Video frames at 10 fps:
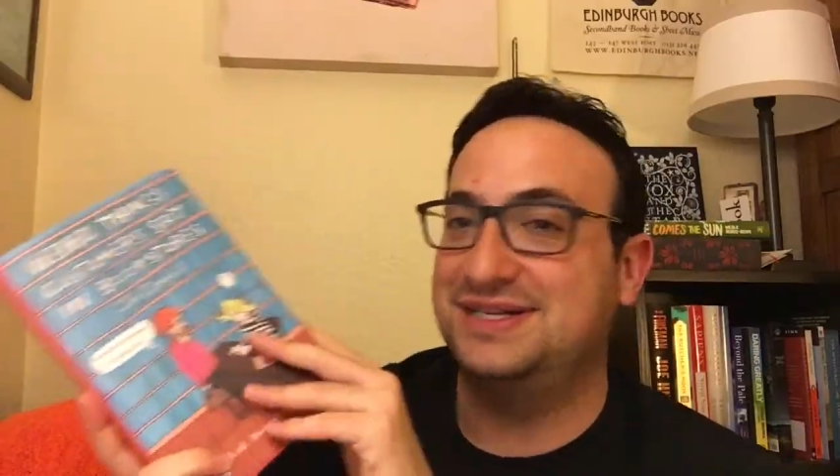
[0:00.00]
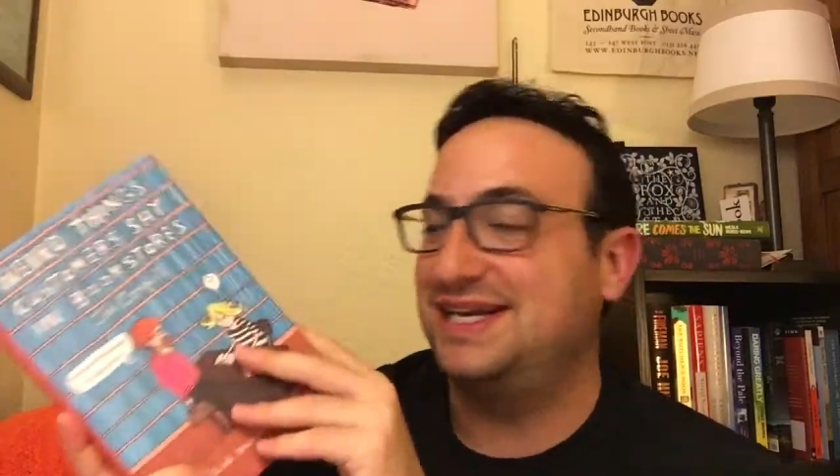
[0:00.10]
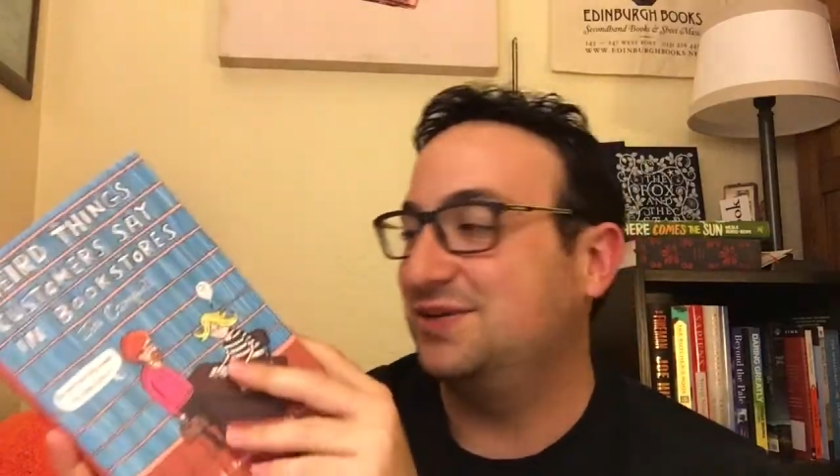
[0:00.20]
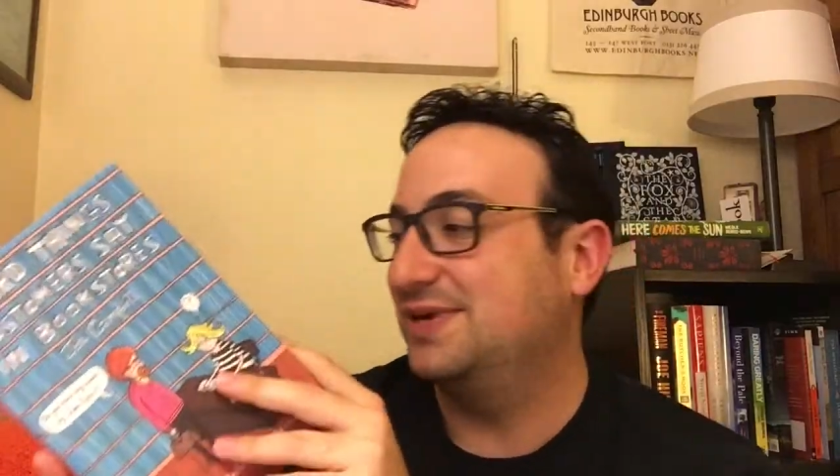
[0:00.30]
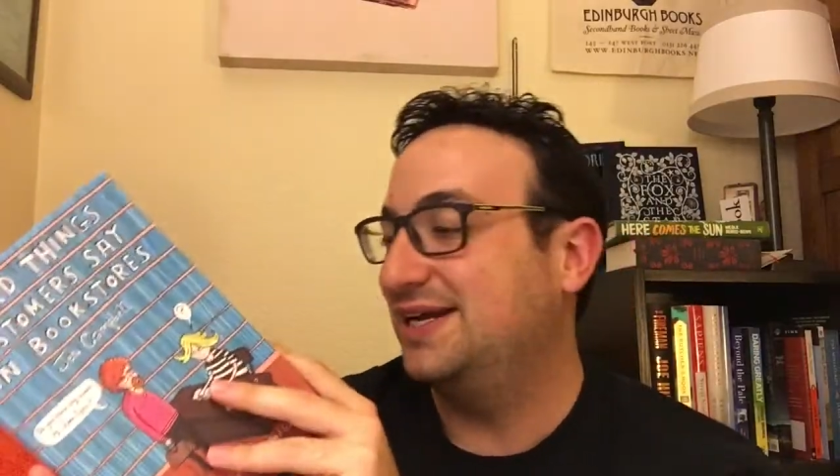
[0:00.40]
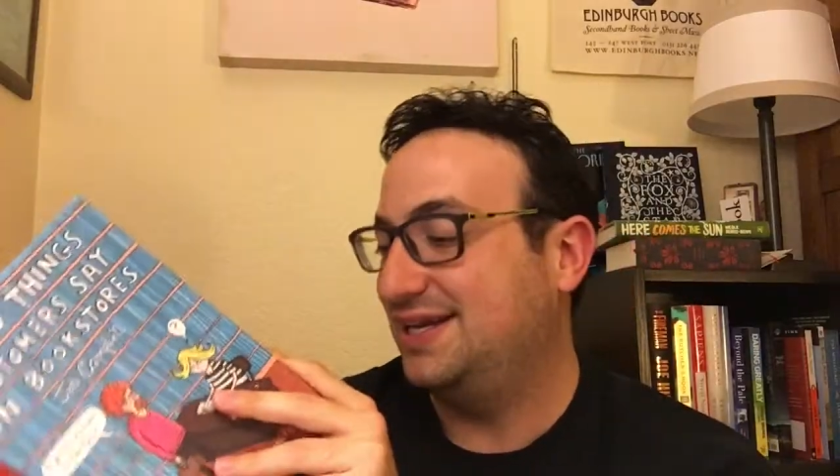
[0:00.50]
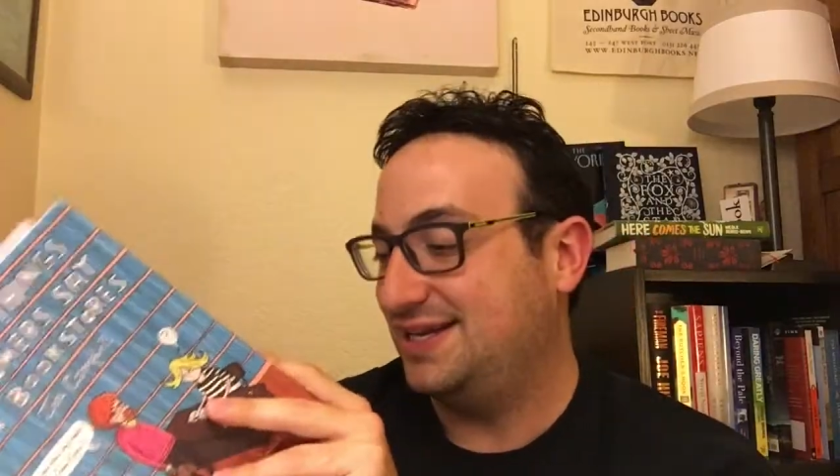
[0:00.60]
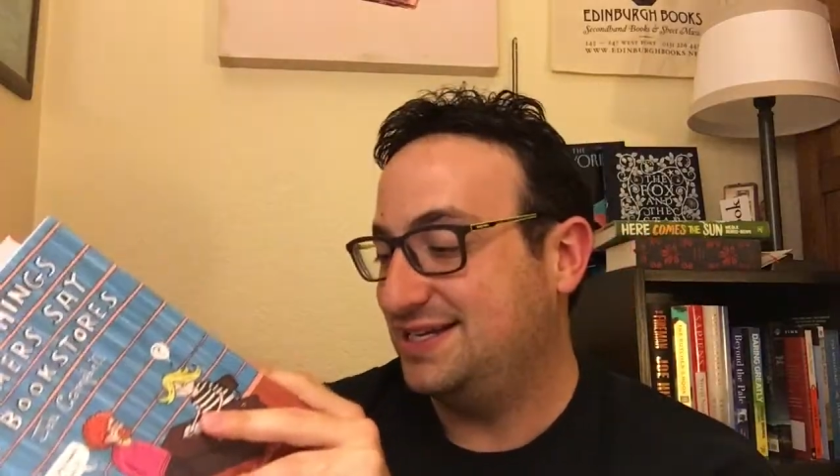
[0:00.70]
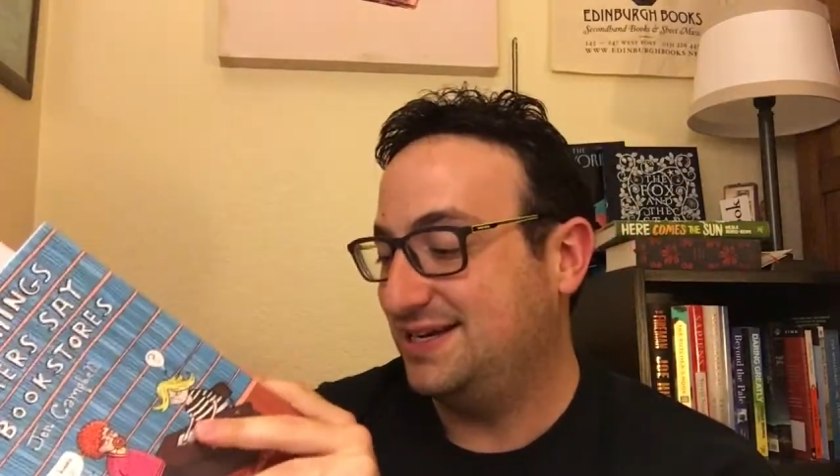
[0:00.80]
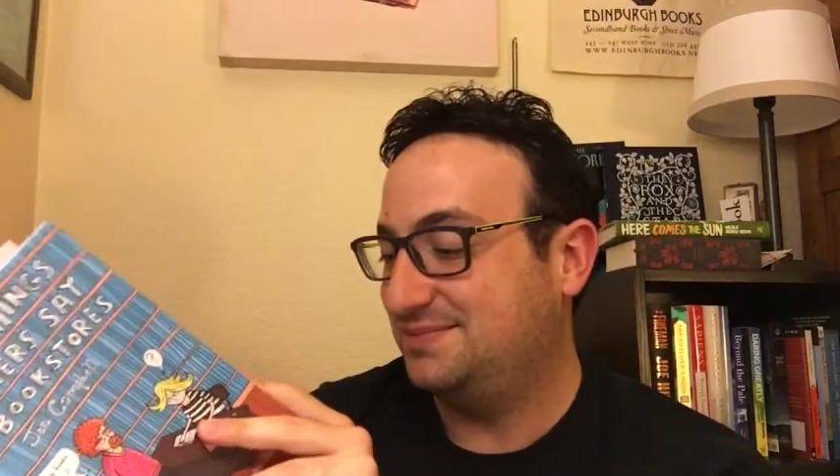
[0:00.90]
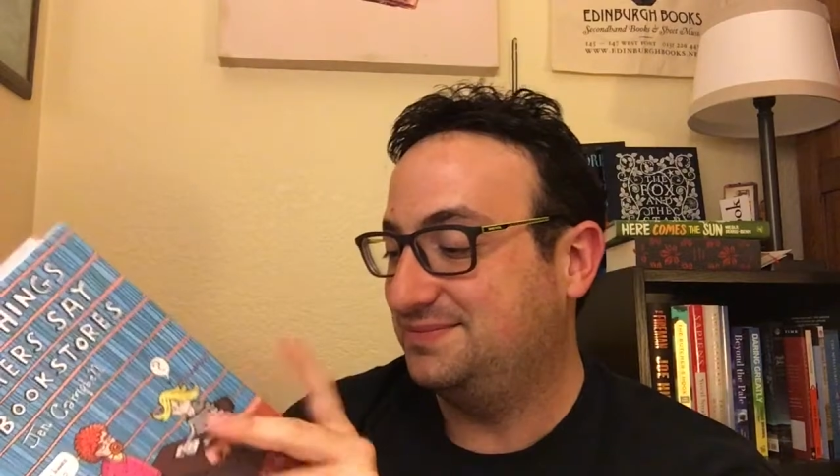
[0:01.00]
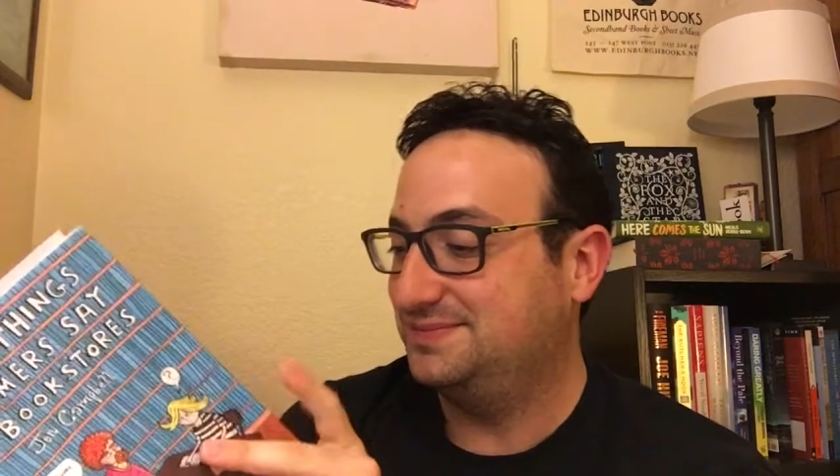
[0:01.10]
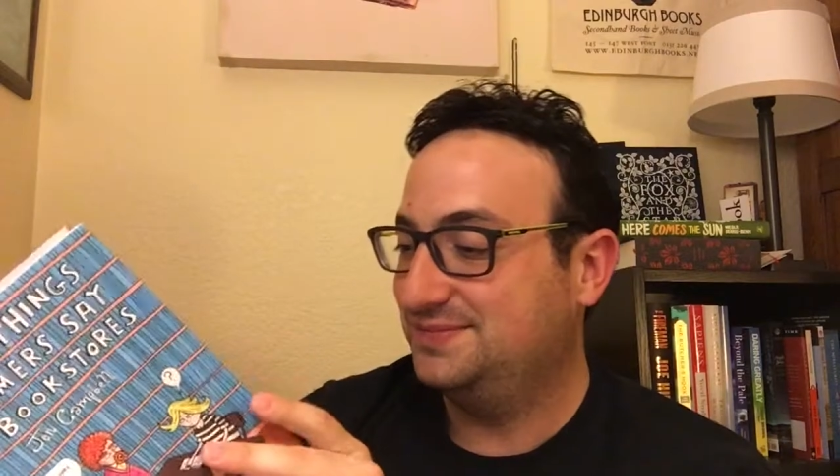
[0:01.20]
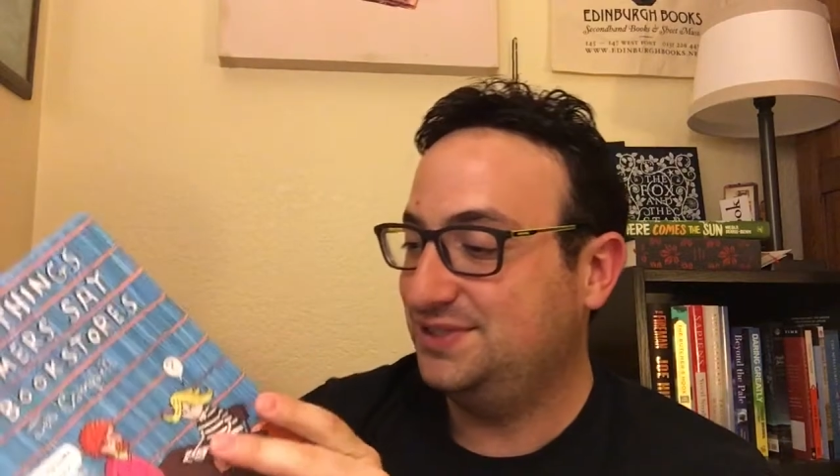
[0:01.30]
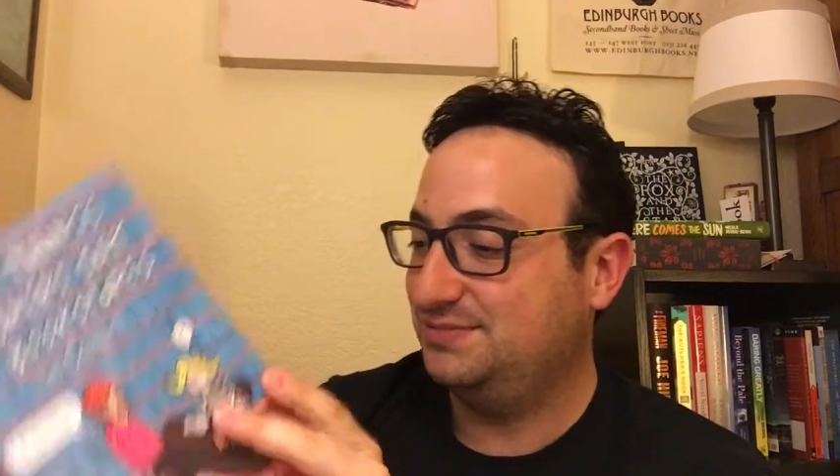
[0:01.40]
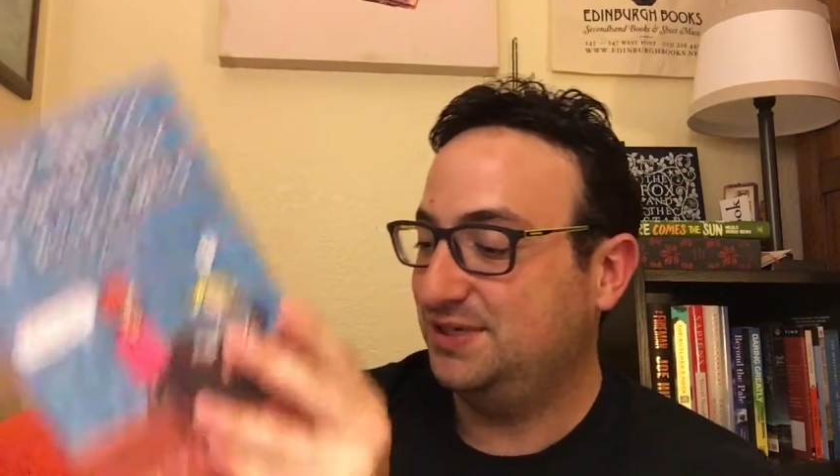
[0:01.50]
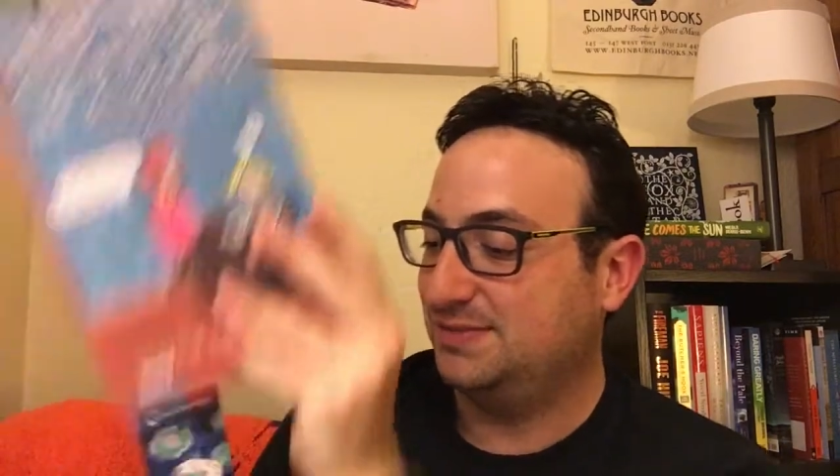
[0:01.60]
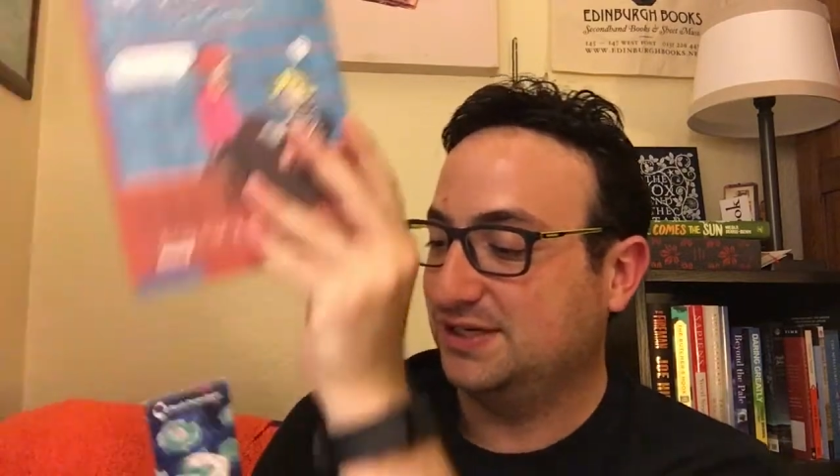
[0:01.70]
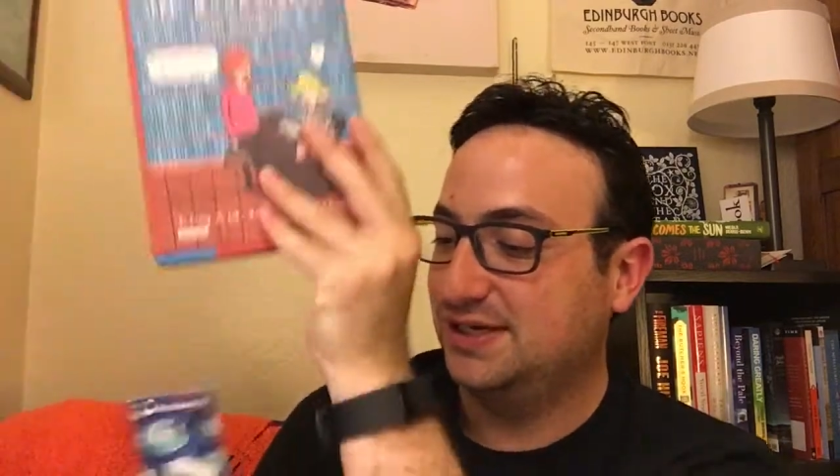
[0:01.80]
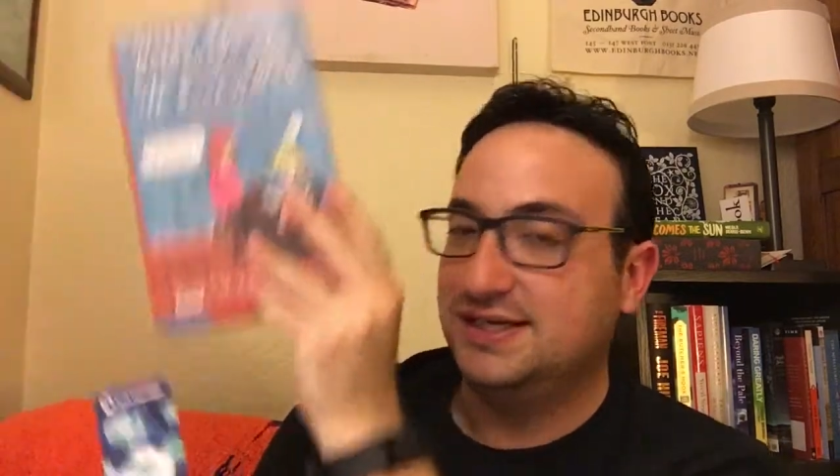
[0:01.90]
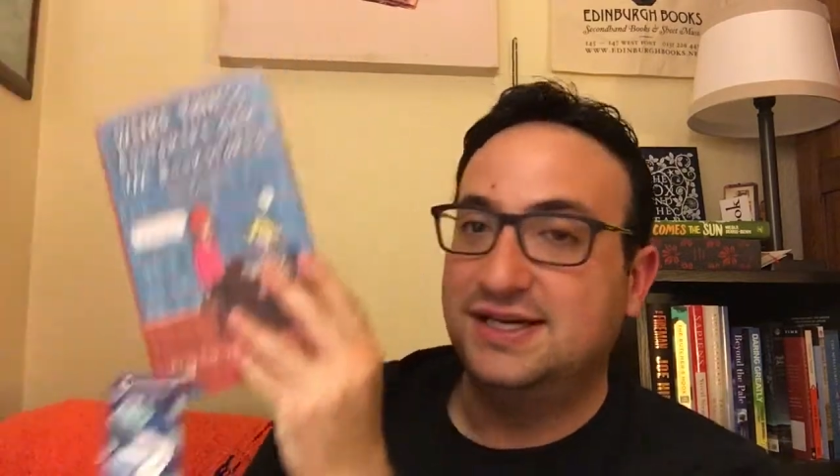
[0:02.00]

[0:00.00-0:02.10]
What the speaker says: a day to read, and bookmark.